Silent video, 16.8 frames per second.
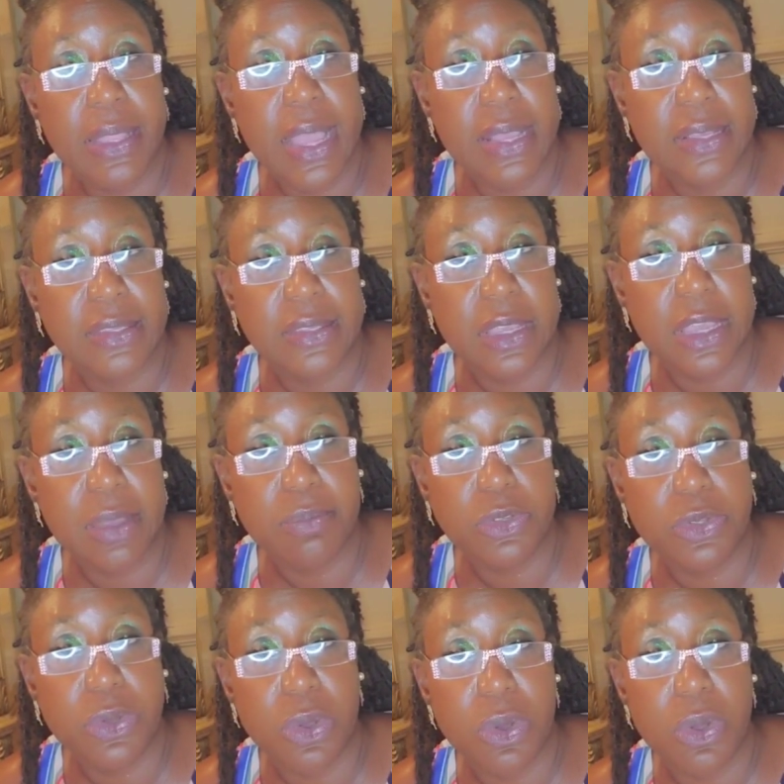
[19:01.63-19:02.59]
that same
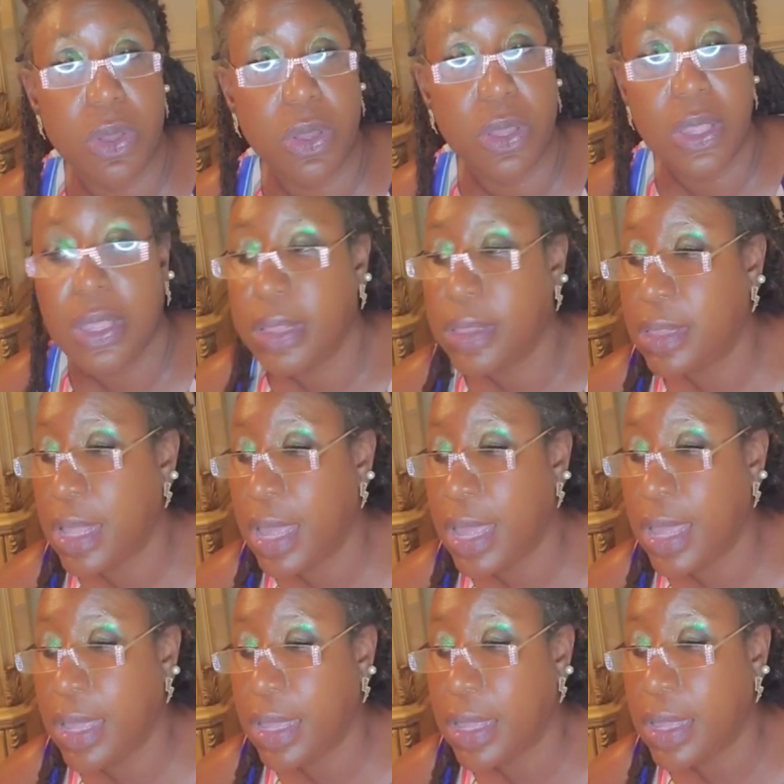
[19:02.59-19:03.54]
song
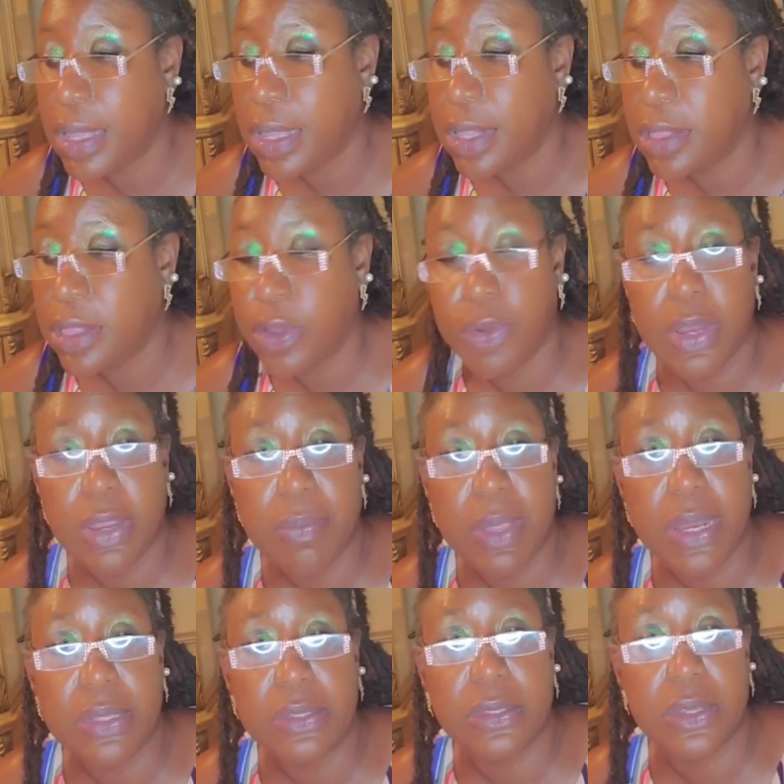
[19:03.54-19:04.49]
like 30
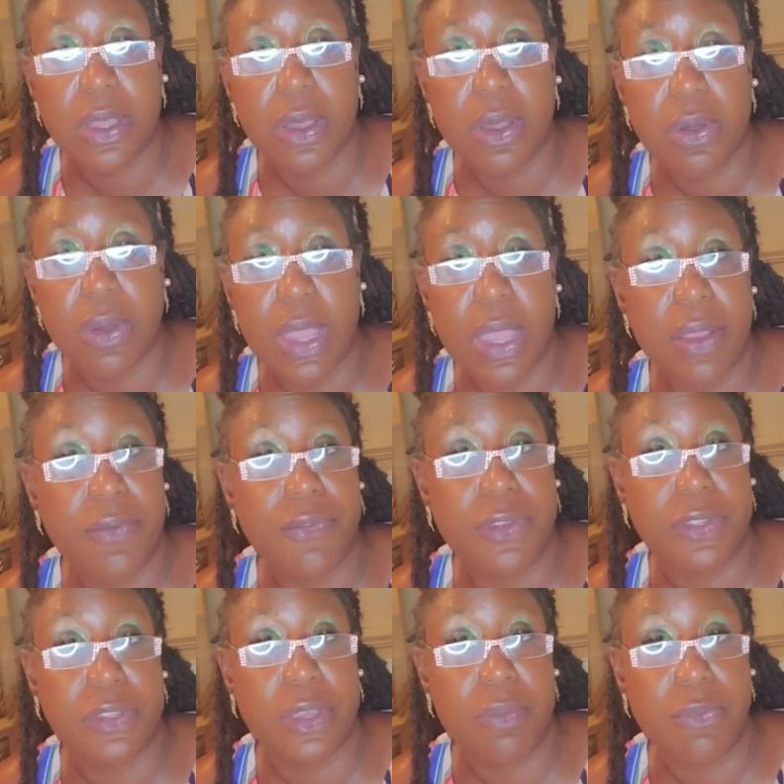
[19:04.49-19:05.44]
minutes ago, and
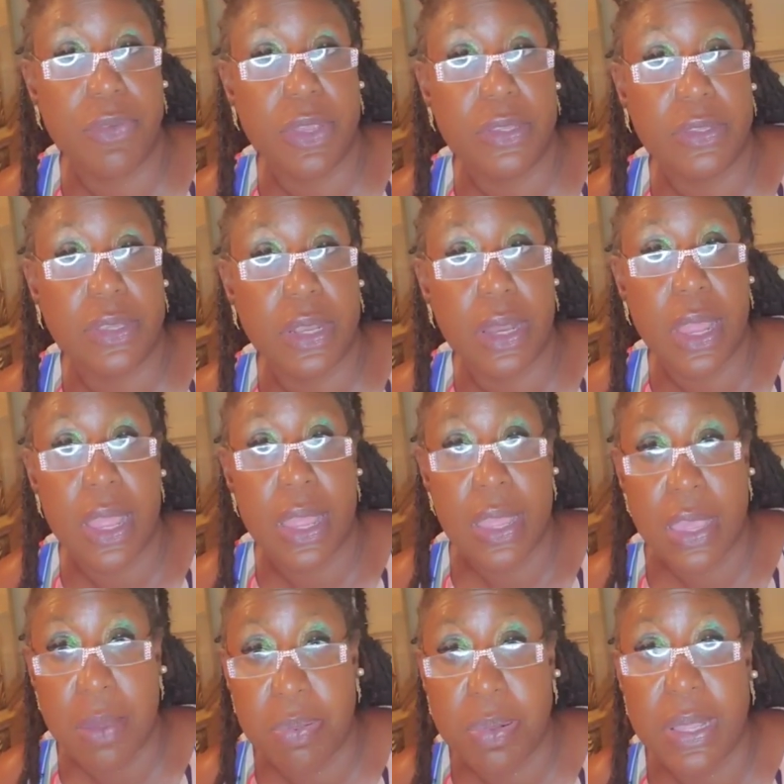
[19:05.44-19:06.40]
for some reason
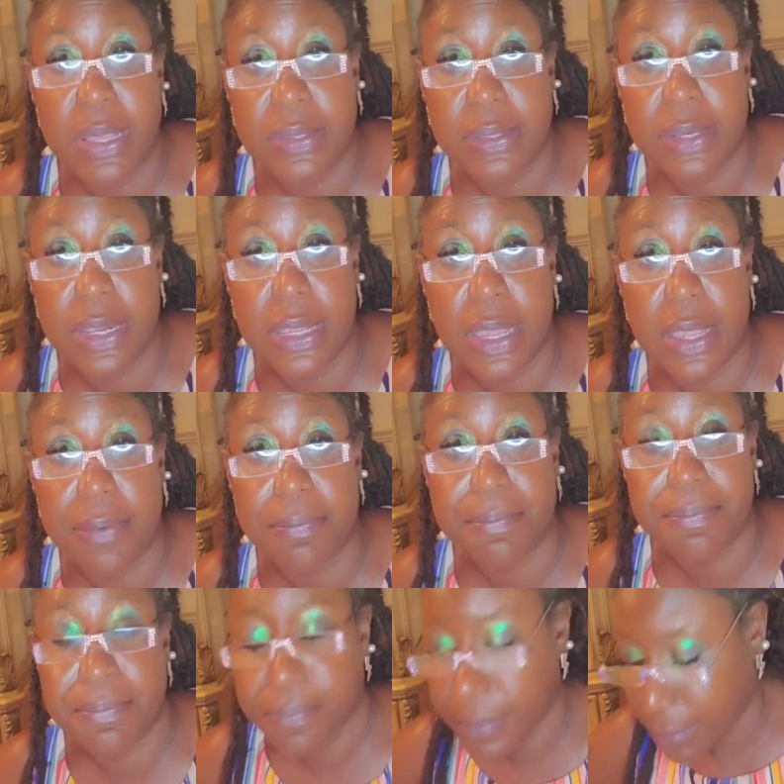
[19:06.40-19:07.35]
he plays it again.
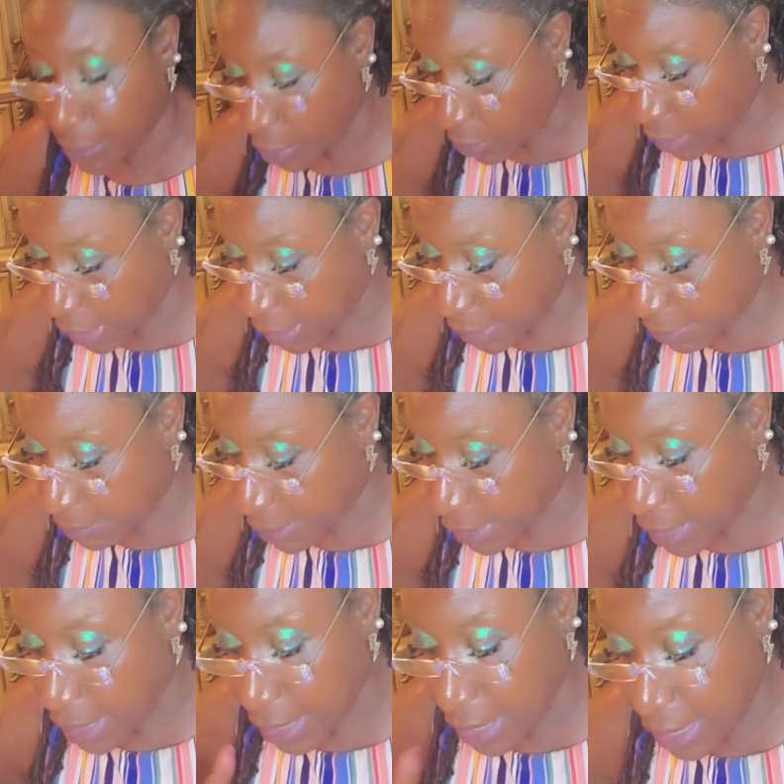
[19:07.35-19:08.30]
Okay,
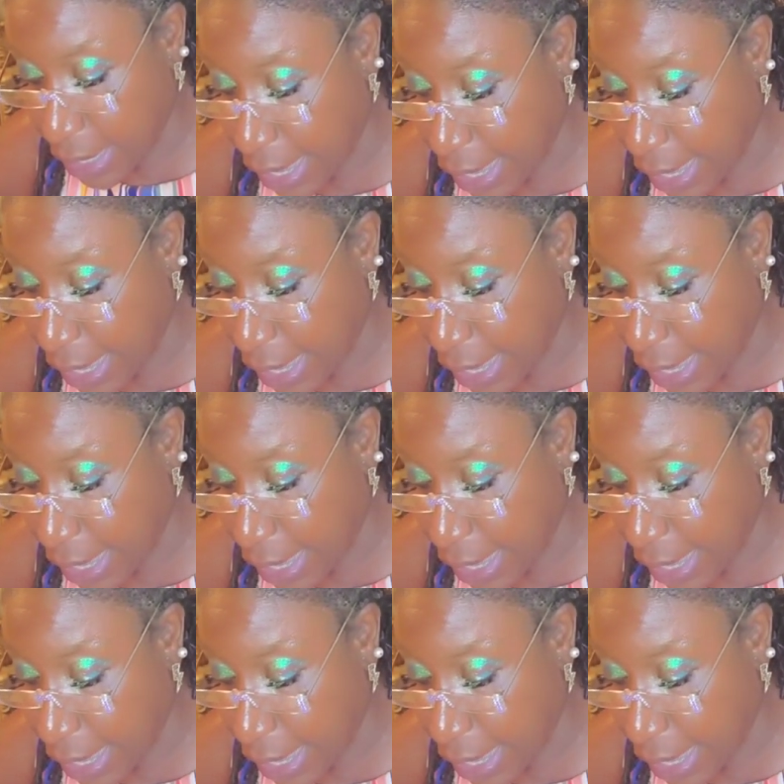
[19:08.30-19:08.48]
he